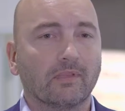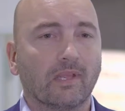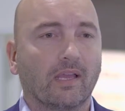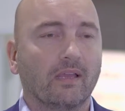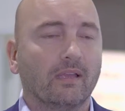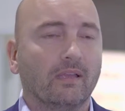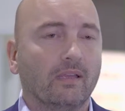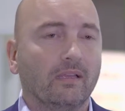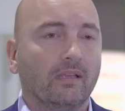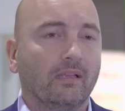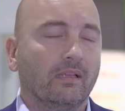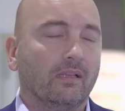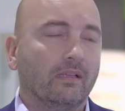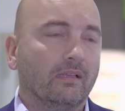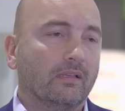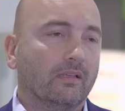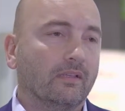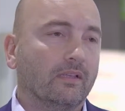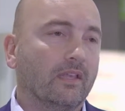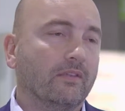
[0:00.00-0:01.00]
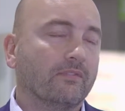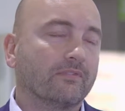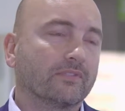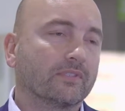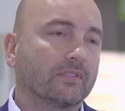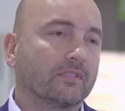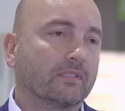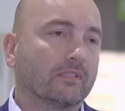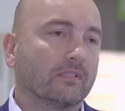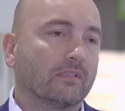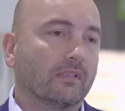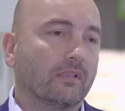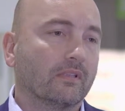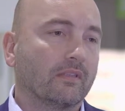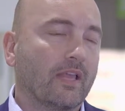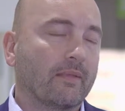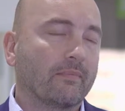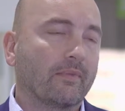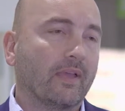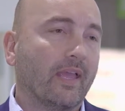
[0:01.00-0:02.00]
that gives
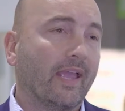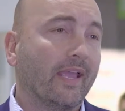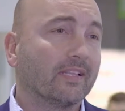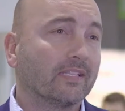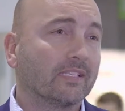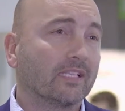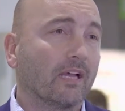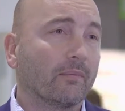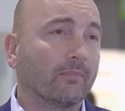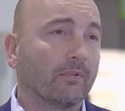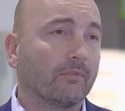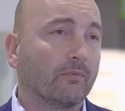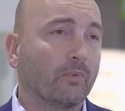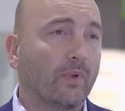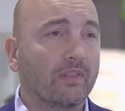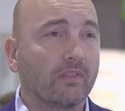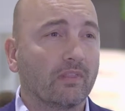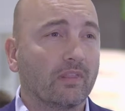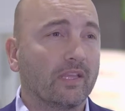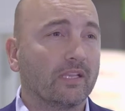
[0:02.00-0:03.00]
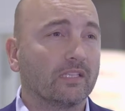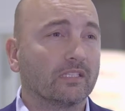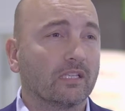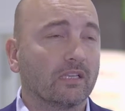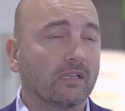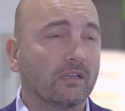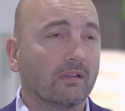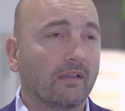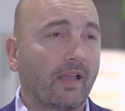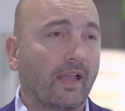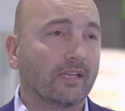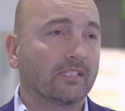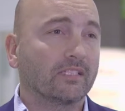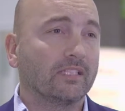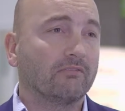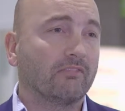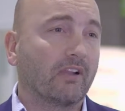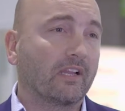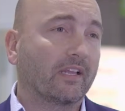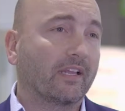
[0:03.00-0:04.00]
them a heads up of when things are
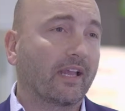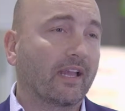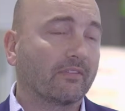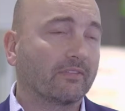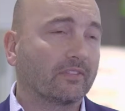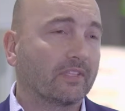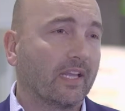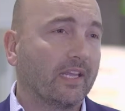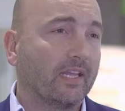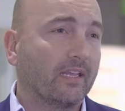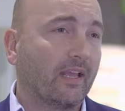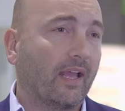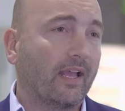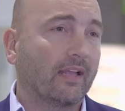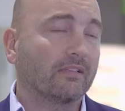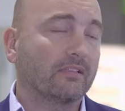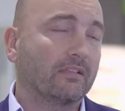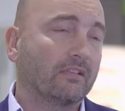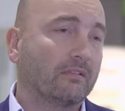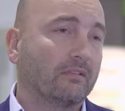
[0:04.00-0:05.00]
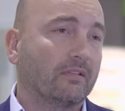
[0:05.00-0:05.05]
actually running out of date and